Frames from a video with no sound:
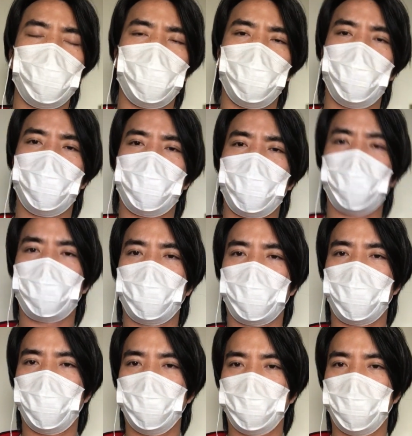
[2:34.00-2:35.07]
to make that the
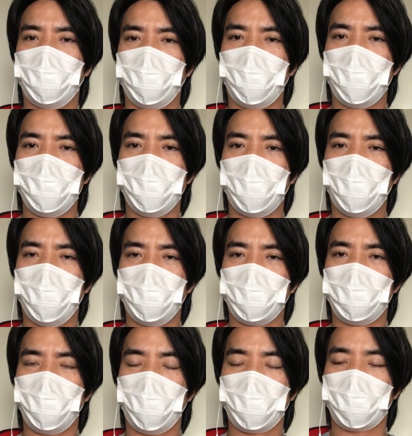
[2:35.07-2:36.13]
content run a little
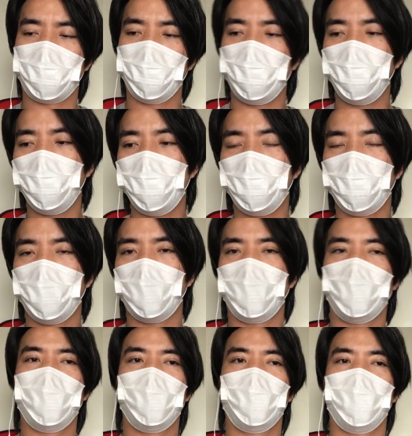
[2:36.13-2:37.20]
more smooth.
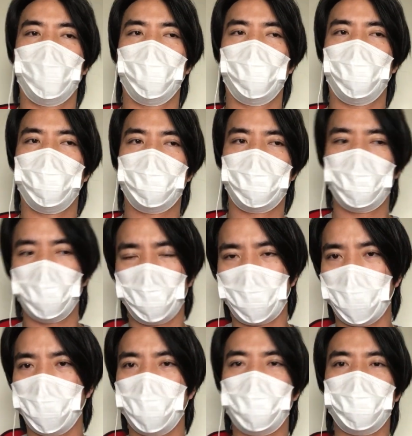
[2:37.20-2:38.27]
It's still
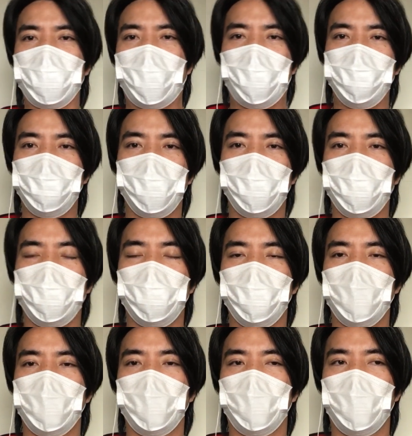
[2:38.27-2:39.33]
kind of choppy.
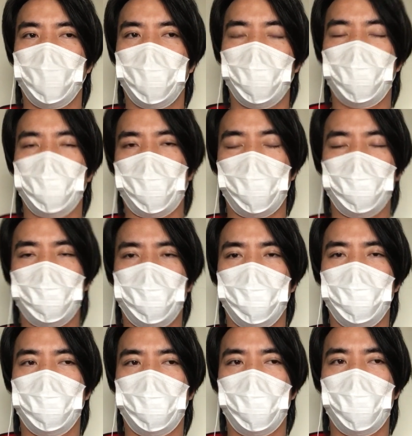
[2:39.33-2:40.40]
Then I
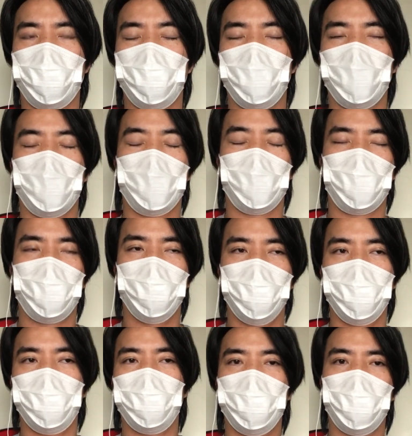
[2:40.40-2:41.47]
start to go
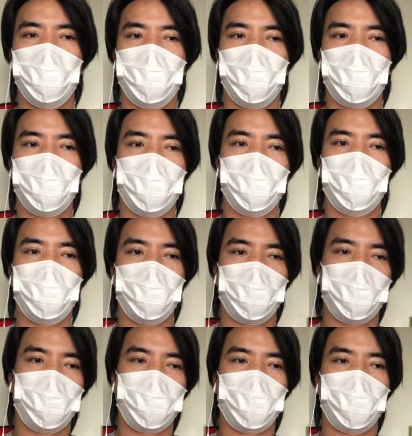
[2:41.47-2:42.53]
put in uh,
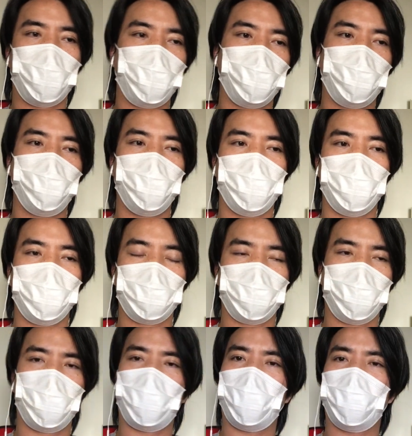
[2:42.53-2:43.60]
the other videos
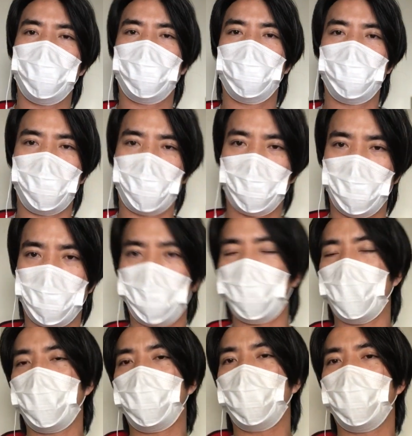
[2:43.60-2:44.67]
trying to edit to make it look
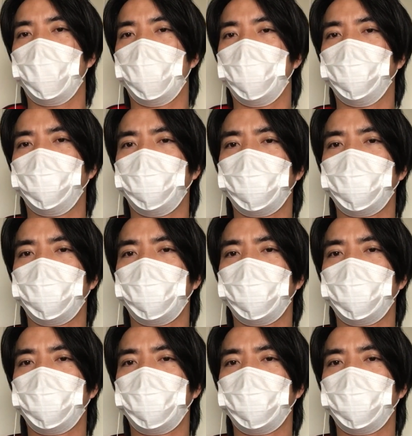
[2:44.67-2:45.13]
better,